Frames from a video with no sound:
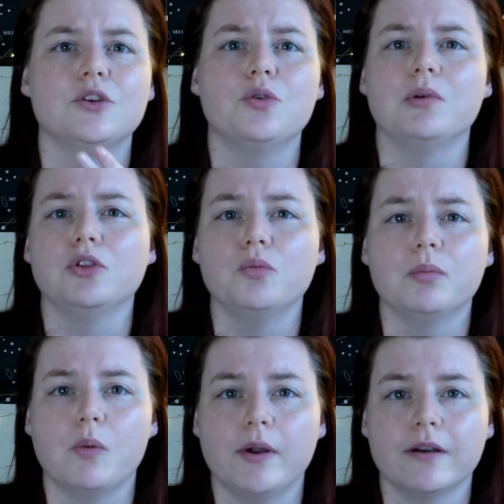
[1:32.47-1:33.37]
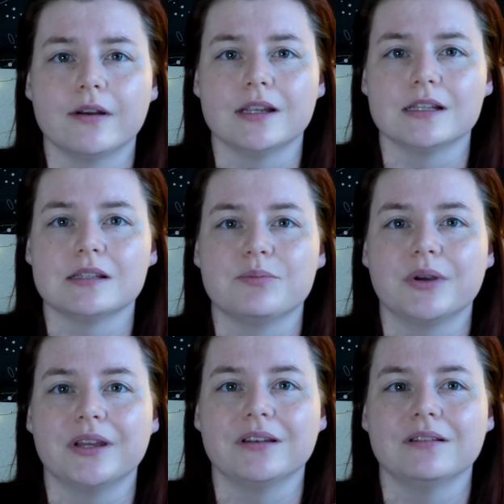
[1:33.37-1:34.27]
Loompa weirdness,
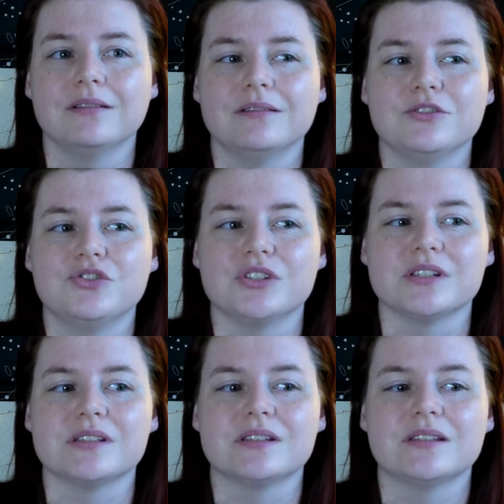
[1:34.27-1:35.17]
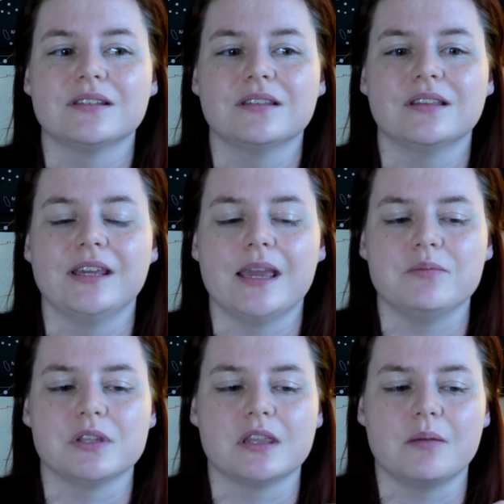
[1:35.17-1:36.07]
but just the
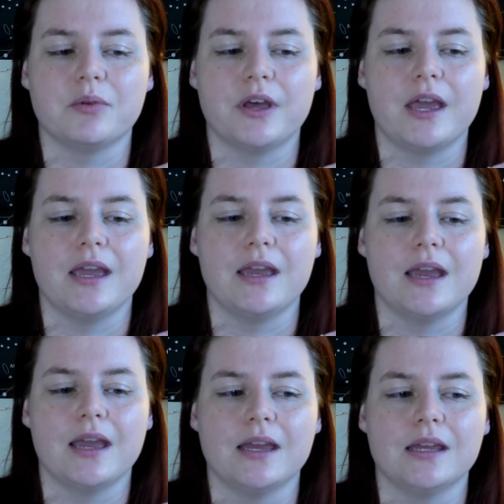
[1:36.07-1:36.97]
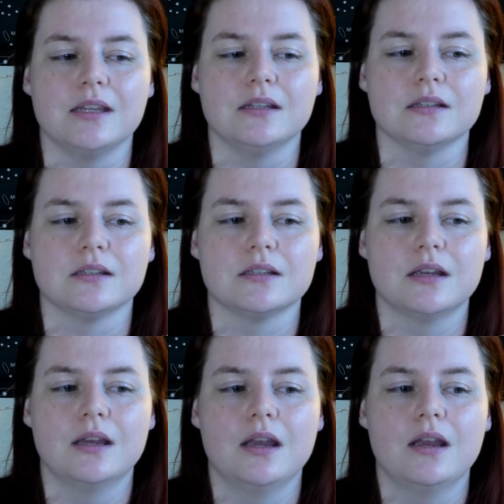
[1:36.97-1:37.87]
games that they play, and
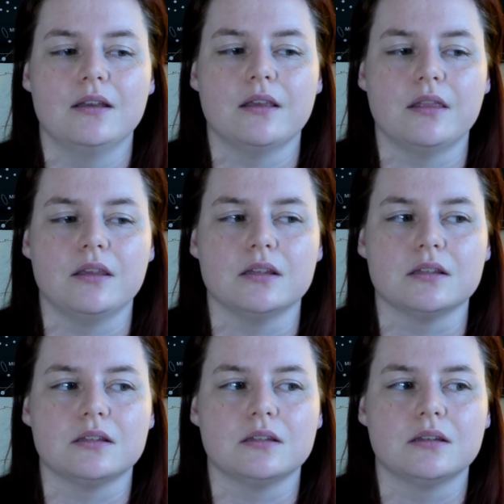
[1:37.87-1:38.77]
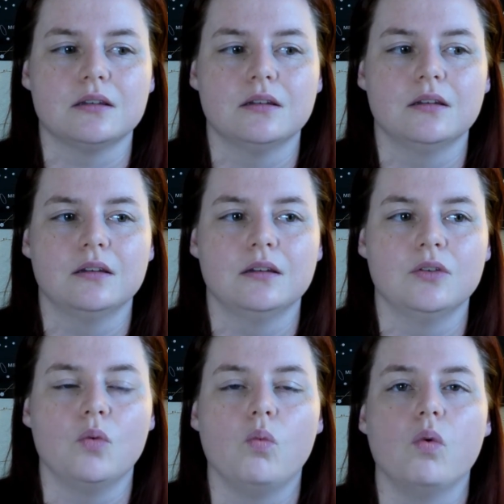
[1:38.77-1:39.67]
that this
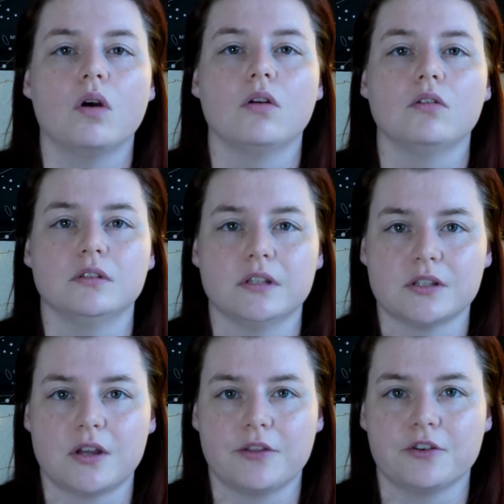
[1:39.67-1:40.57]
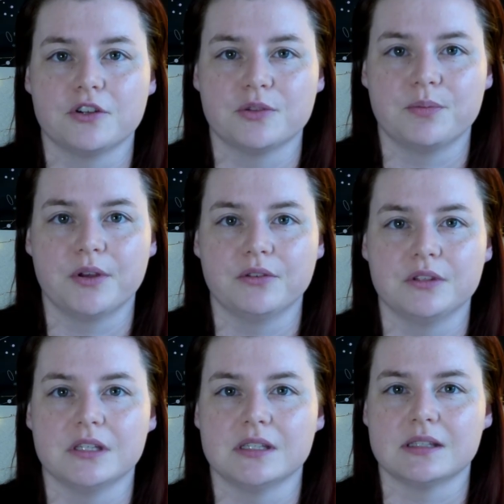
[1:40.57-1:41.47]
world this author has built
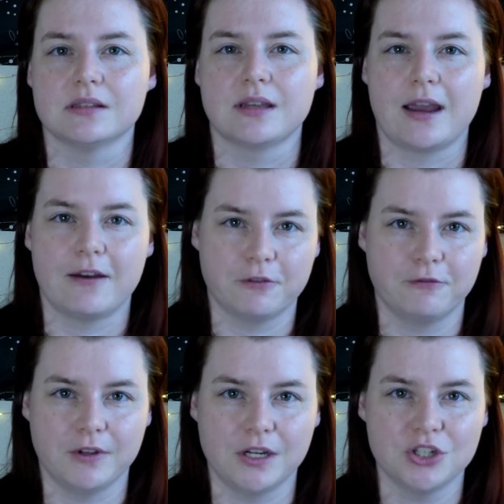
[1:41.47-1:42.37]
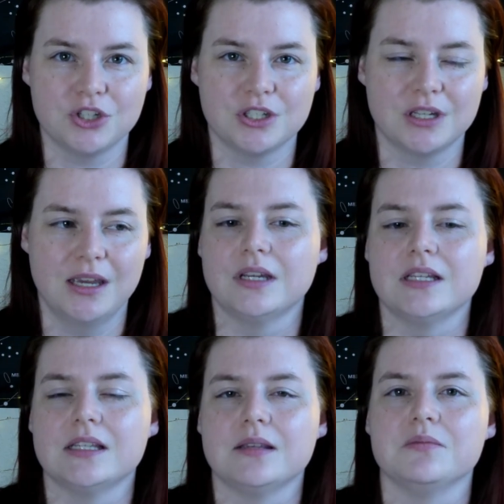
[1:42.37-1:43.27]
is half finished.
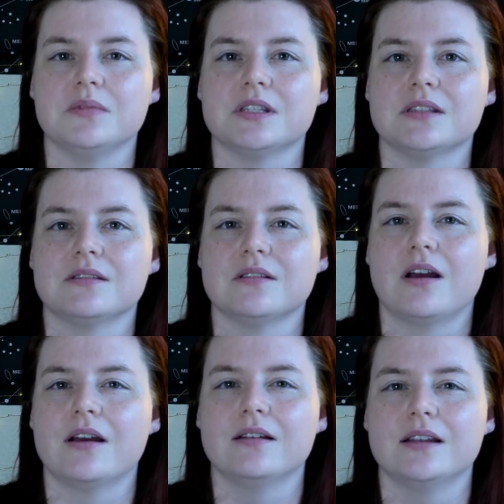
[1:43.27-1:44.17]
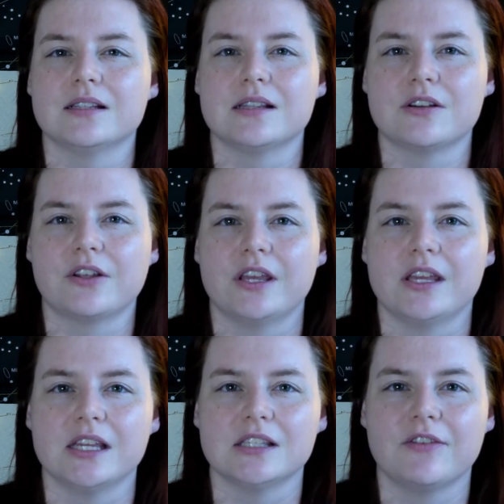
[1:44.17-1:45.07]
He seems not necessarily
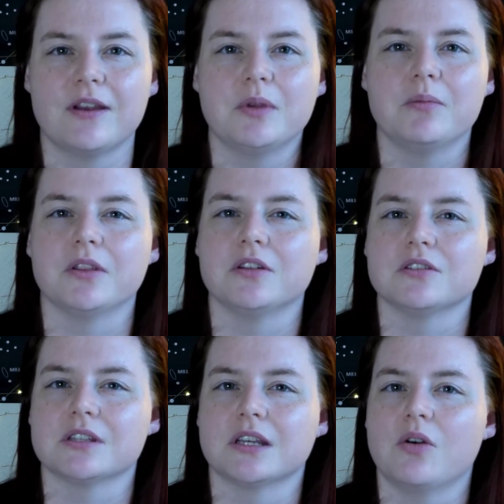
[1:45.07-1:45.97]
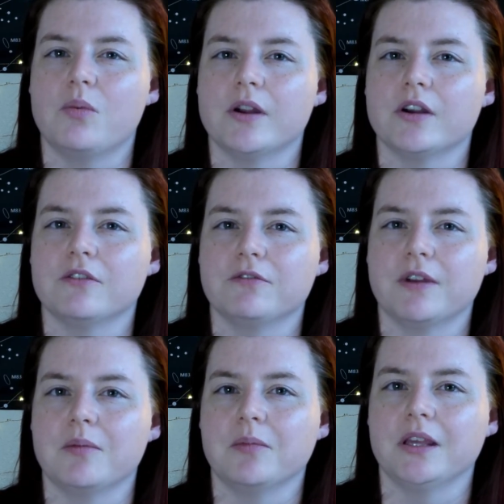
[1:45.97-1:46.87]
against family, but there's like a weird
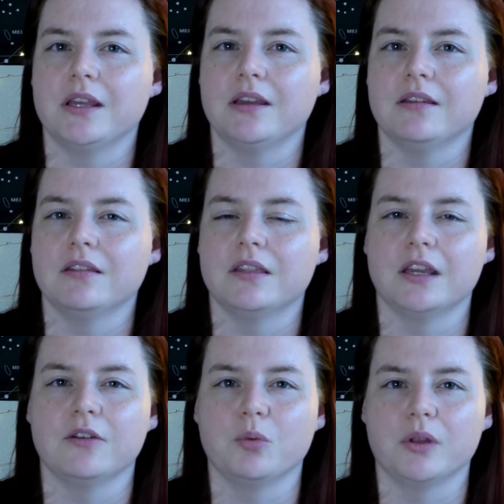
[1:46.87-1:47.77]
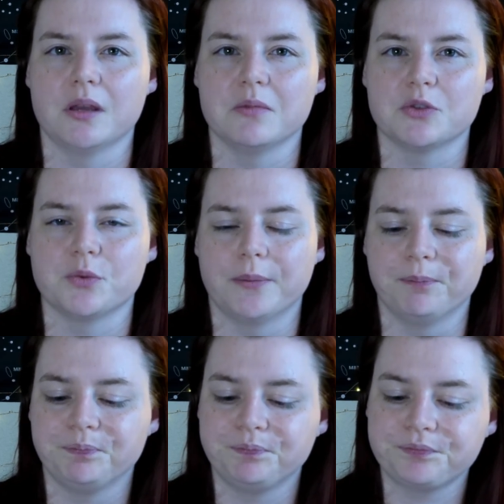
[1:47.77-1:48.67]
family thing with him as well.
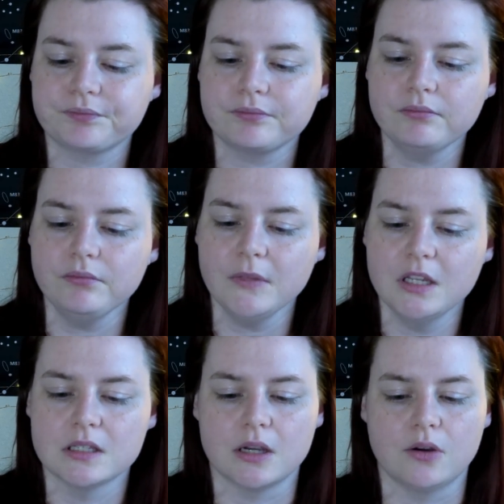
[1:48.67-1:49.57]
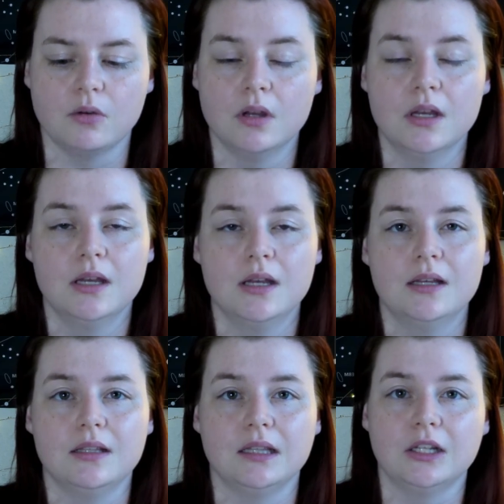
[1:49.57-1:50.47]
So,
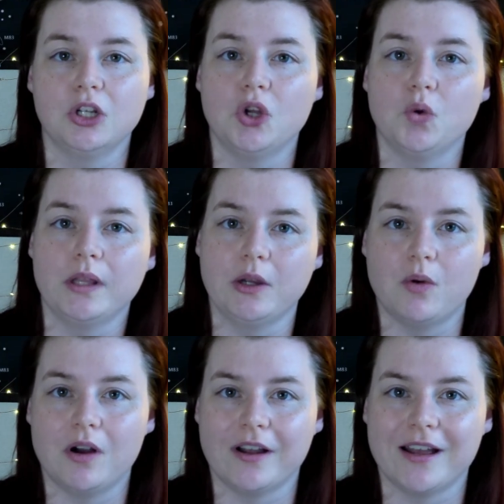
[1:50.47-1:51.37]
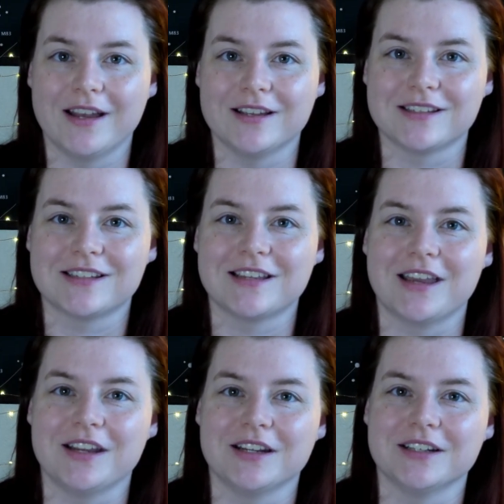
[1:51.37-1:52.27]
little Willy Wonka-esque
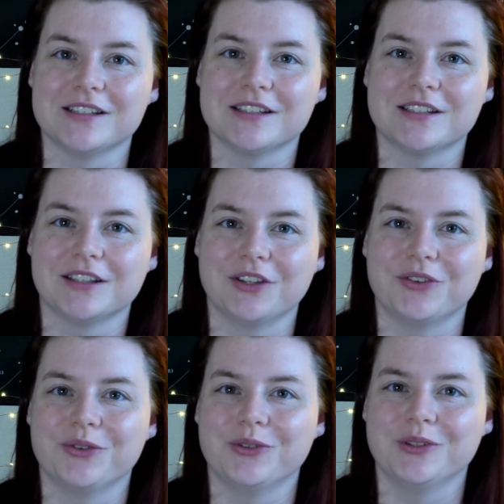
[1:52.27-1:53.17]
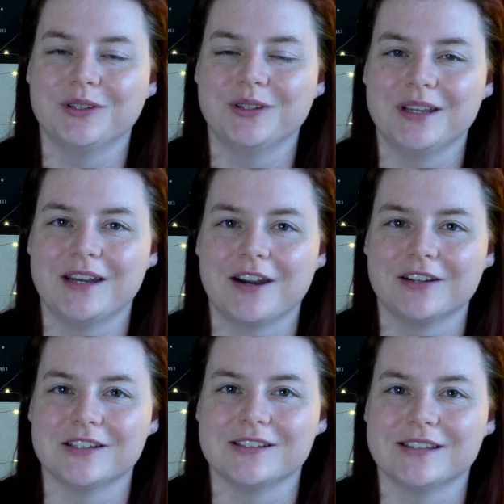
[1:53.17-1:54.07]
and little
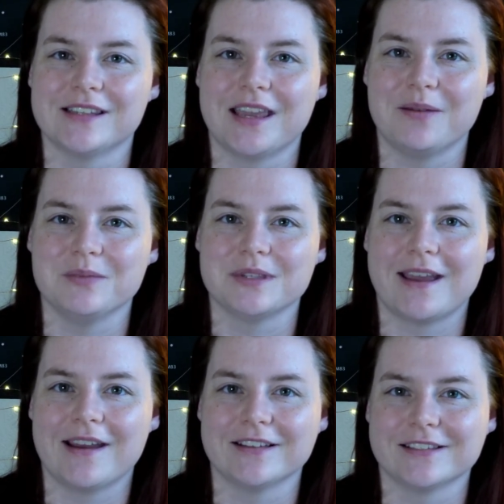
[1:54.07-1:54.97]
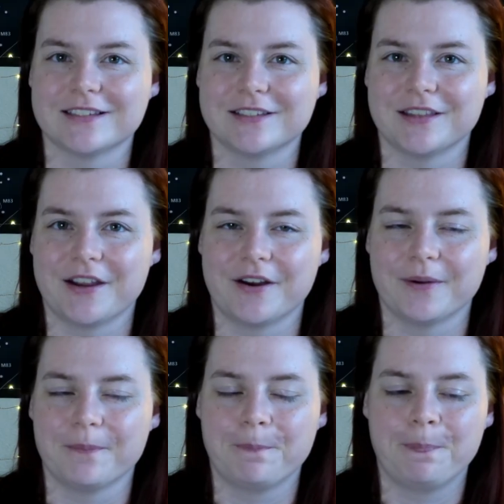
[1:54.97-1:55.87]
Inheritance games-esque
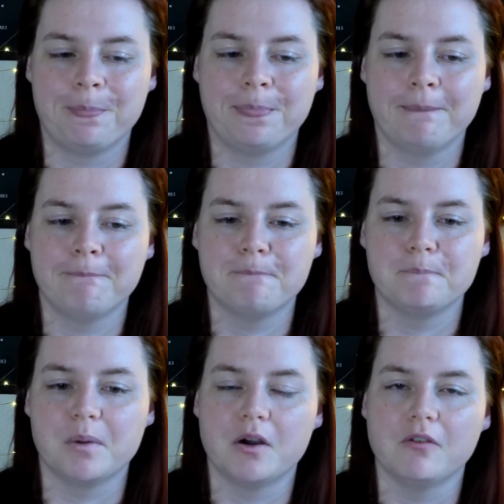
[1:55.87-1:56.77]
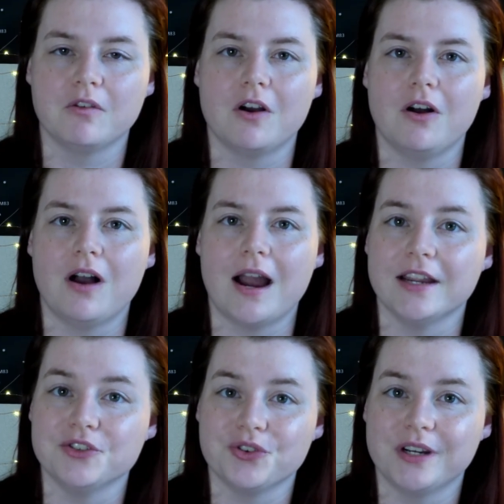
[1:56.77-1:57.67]
there. But overall, I
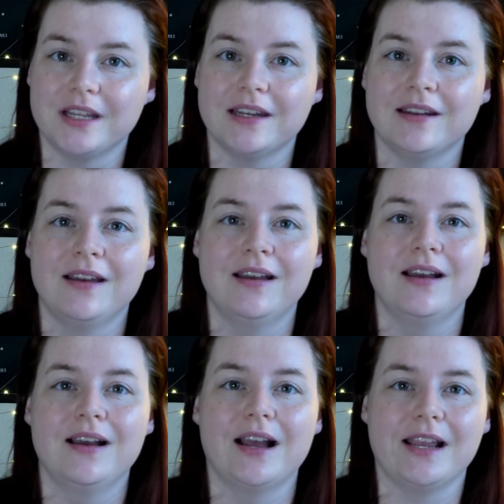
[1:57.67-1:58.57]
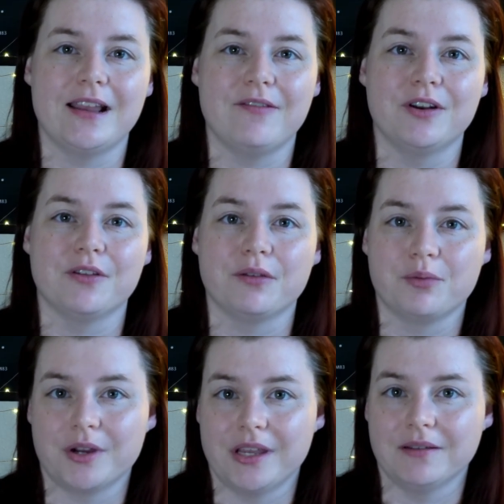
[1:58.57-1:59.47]
enjoyed it. I gave it a
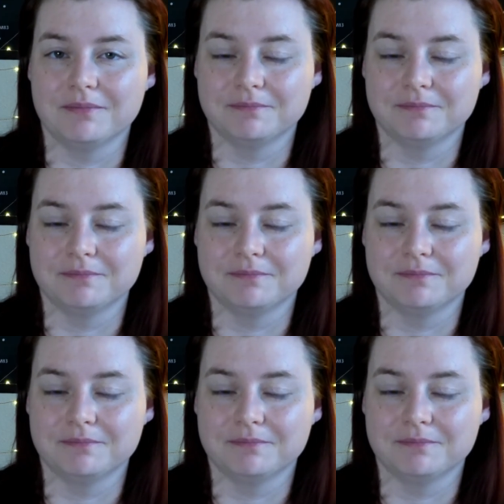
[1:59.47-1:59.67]
3.